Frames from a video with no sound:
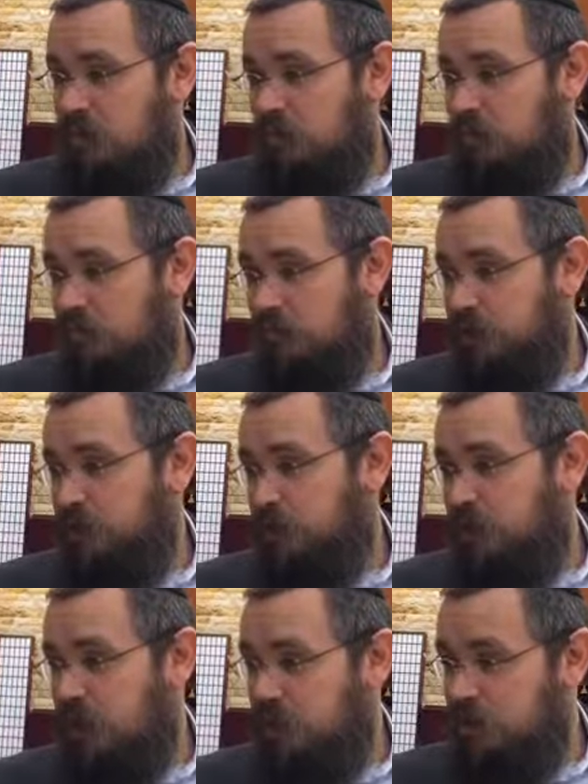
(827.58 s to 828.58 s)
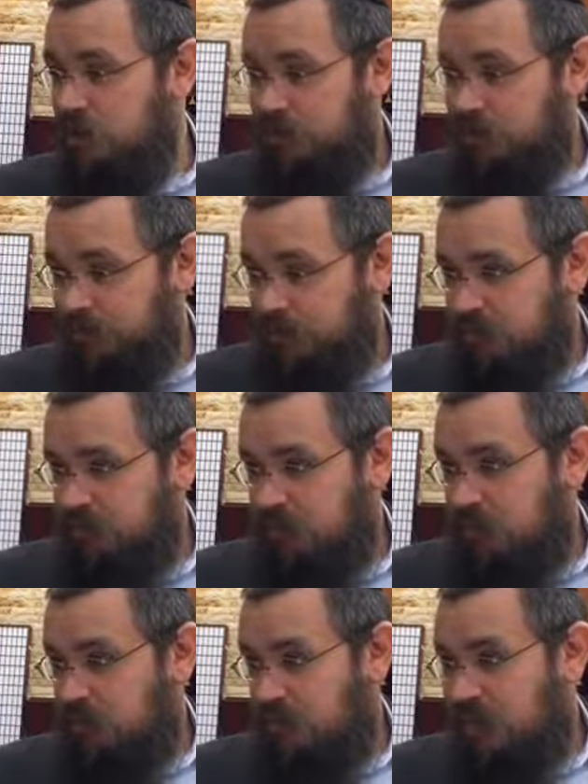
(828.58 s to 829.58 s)
food suppliers
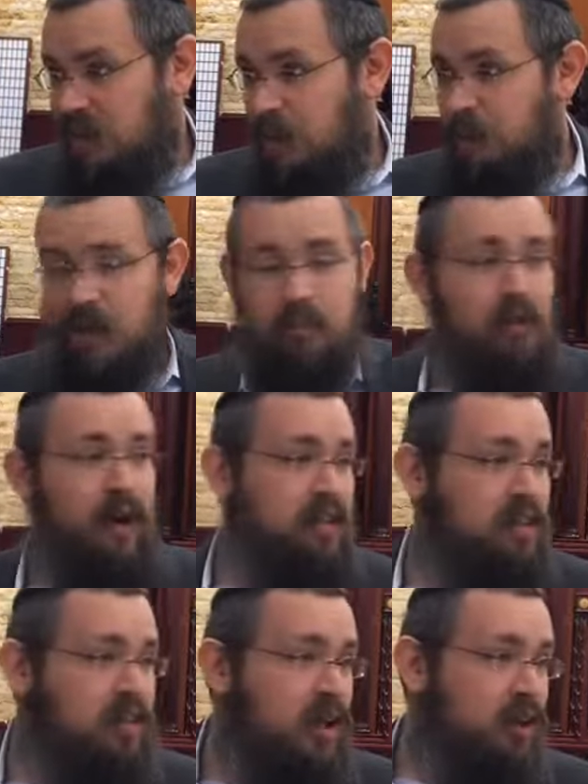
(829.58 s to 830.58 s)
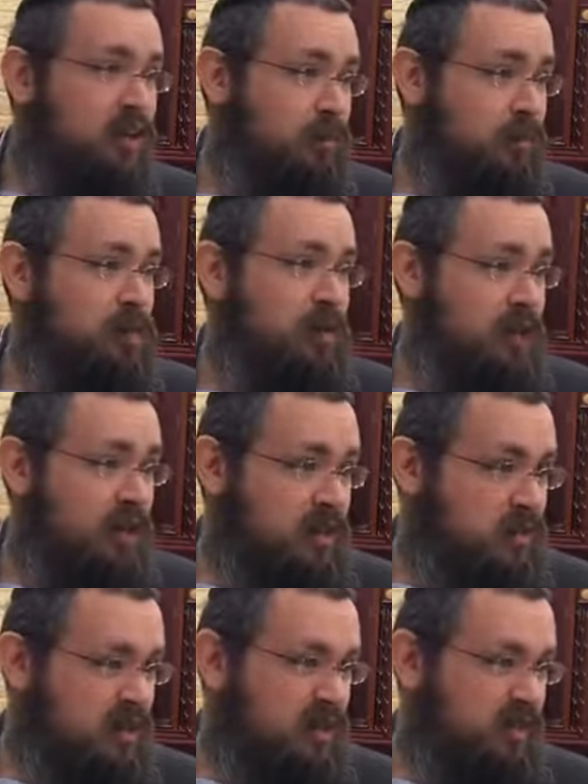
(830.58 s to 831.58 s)
pay a price to put something on a
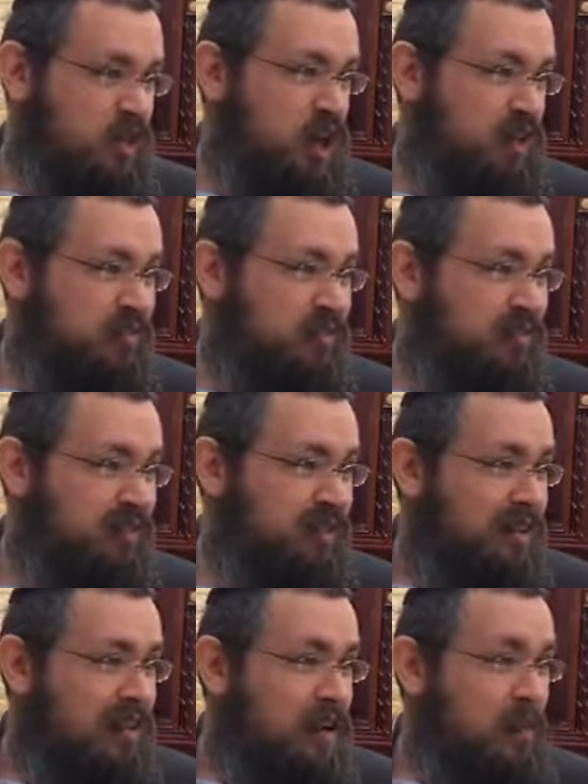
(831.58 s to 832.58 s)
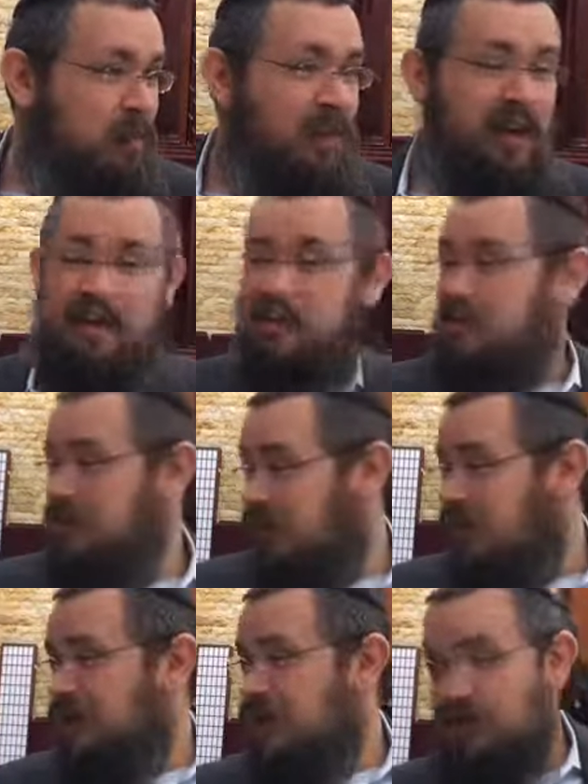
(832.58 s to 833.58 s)
specific shelf, because
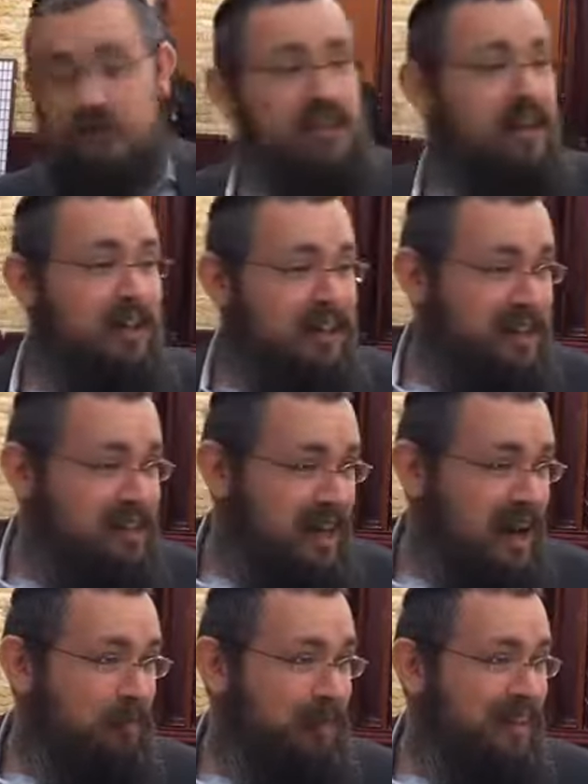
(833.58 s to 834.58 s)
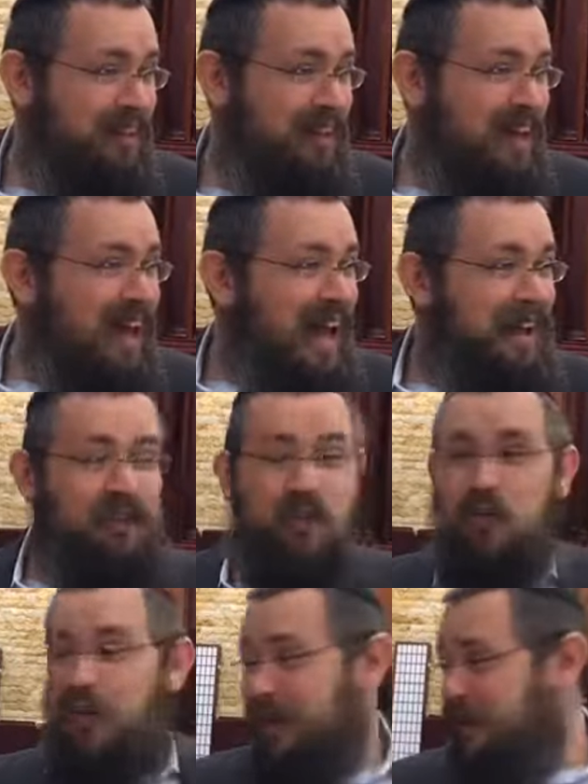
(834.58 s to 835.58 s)
they've studied this topic. And so
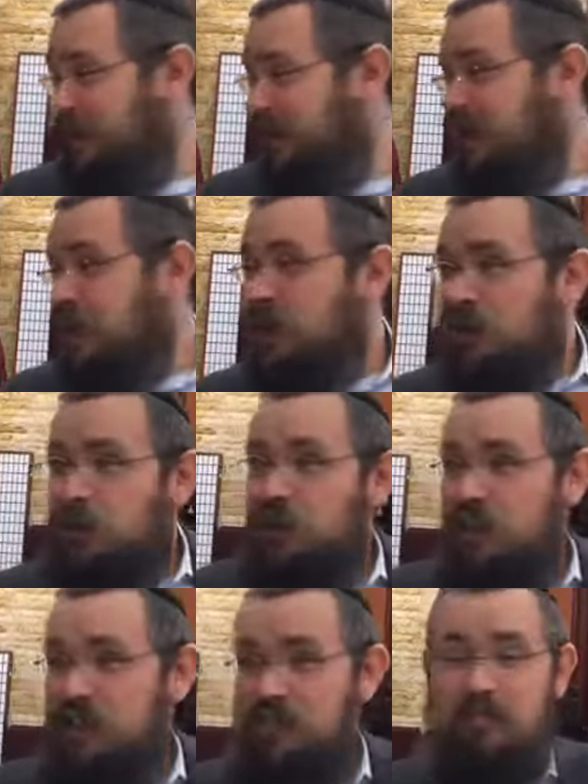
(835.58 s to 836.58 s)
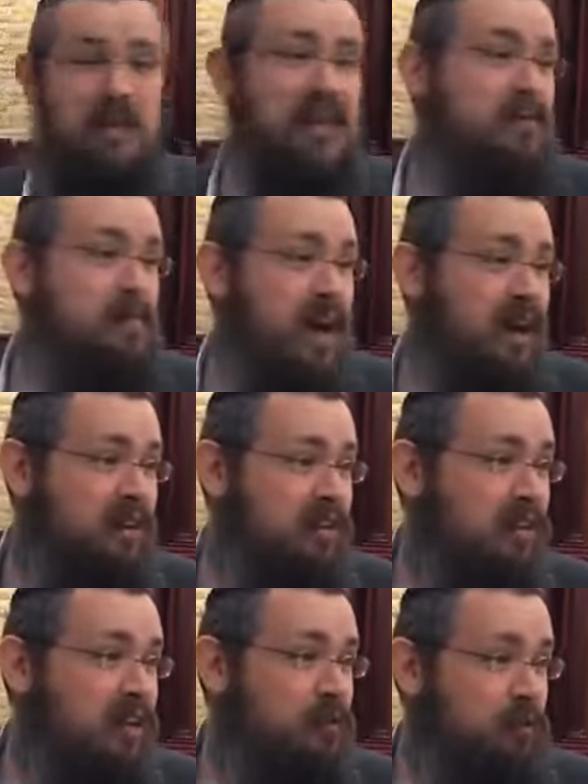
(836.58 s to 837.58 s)
really, the choice is being made
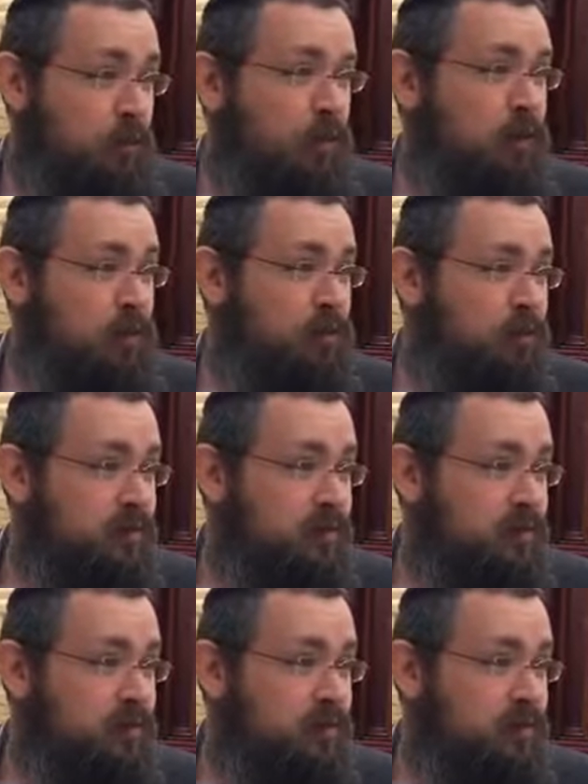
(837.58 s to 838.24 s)
for you.